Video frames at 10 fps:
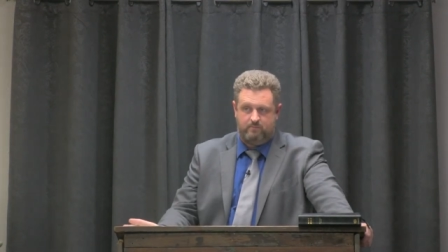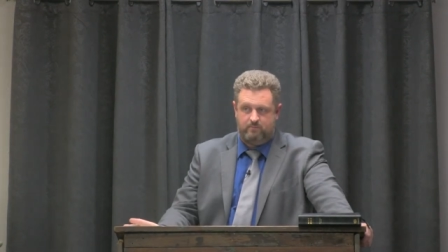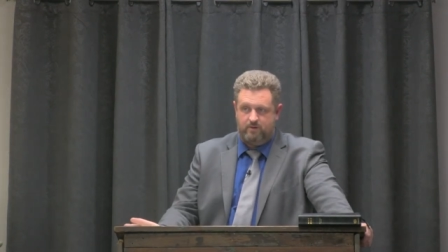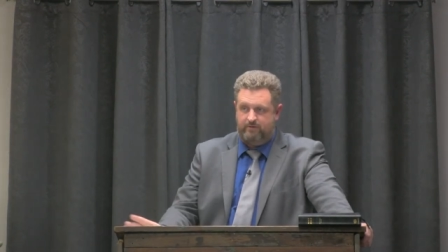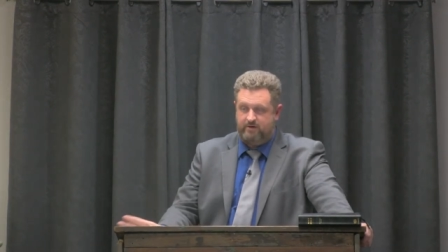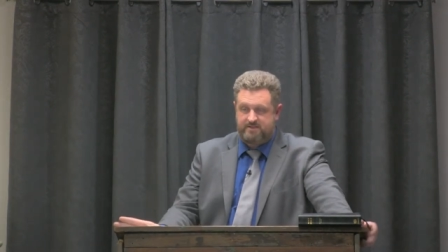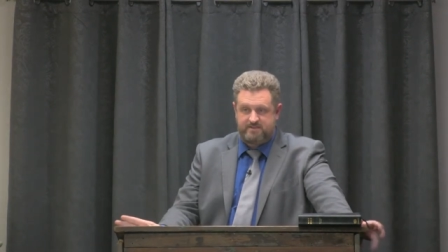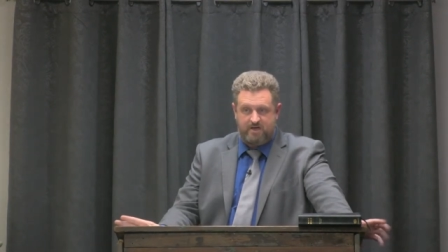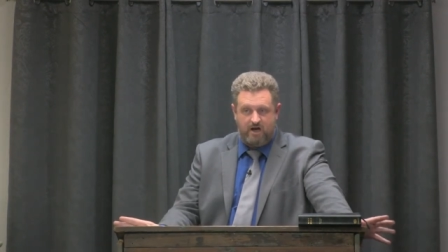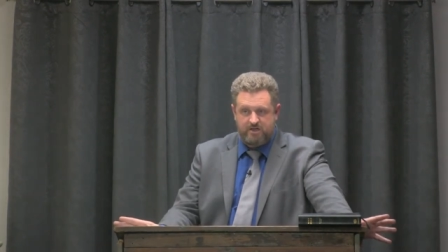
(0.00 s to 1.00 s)
whether it's as
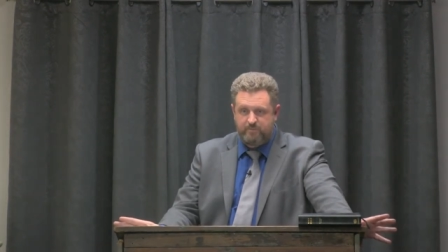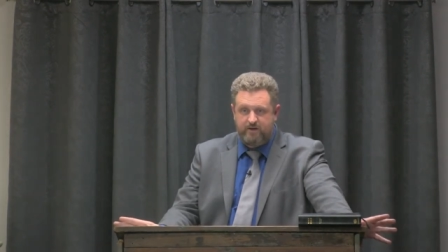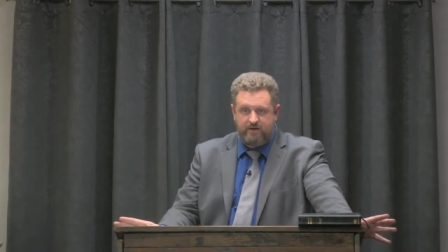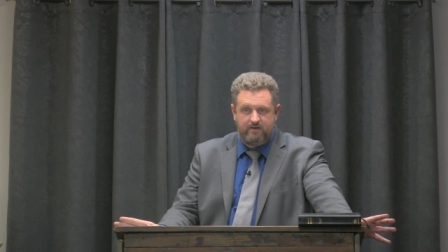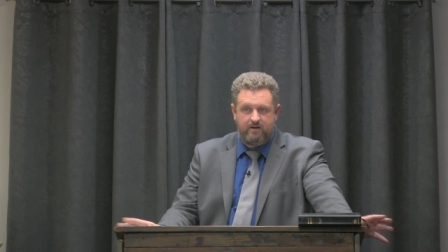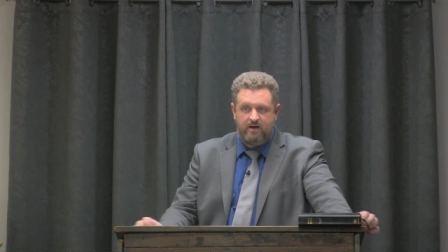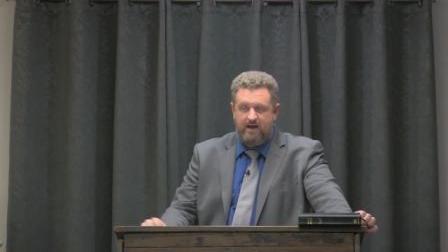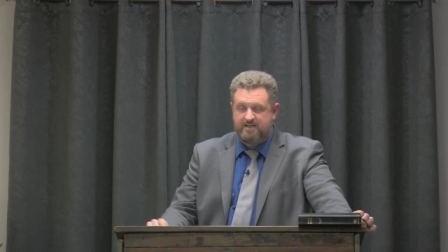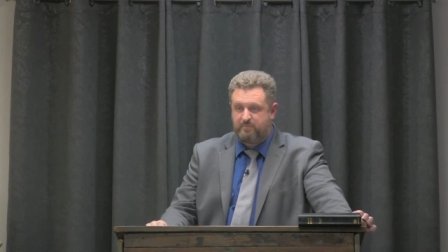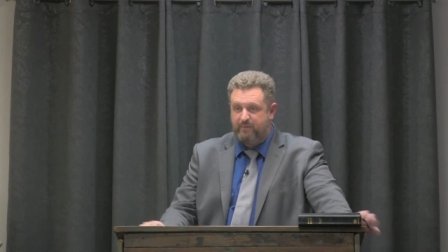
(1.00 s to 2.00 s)
a husband,
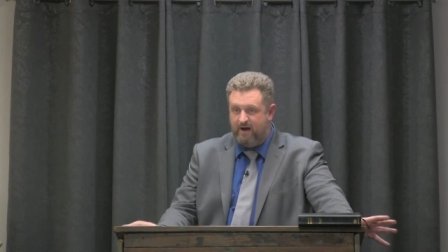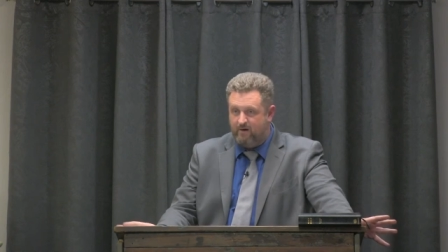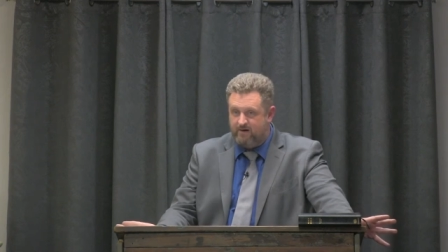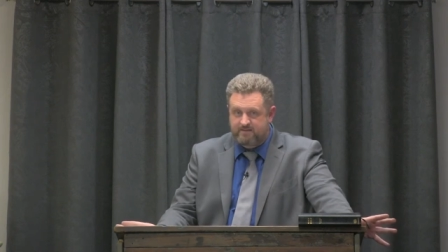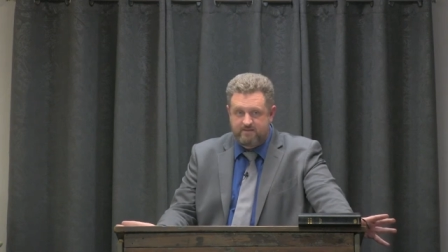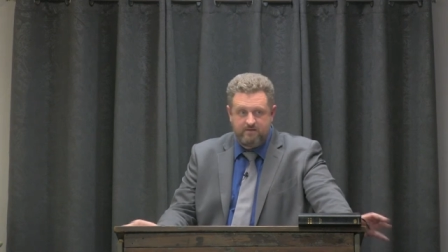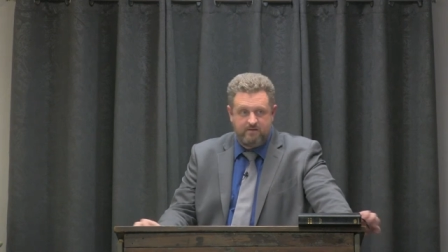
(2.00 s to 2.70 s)
as a parent,